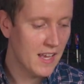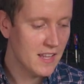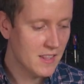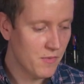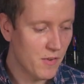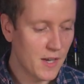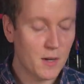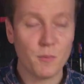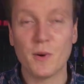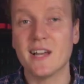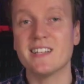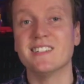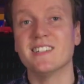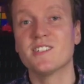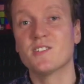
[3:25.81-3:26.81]
The final
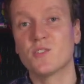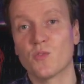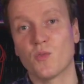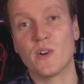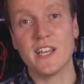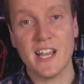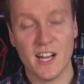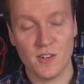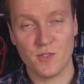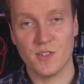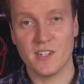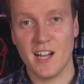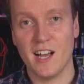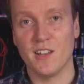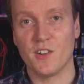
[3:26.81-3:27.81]
price is
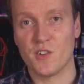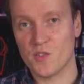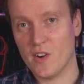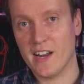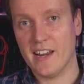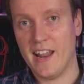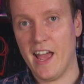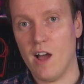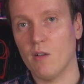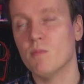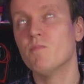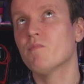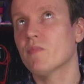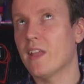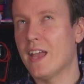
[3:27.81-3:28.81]
$300 right now,
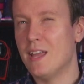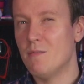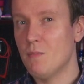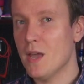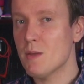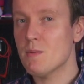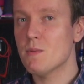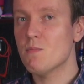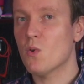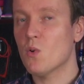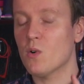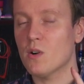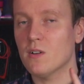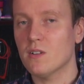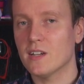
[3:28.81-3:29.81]
and maybe
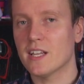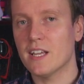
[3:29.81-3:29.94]
more.